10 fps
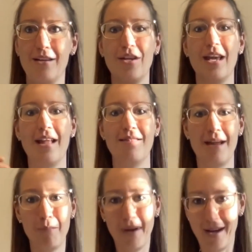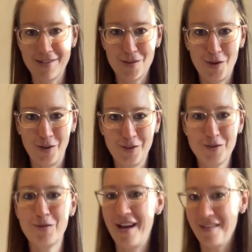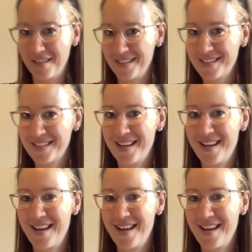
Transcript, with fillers: you can then pass on to others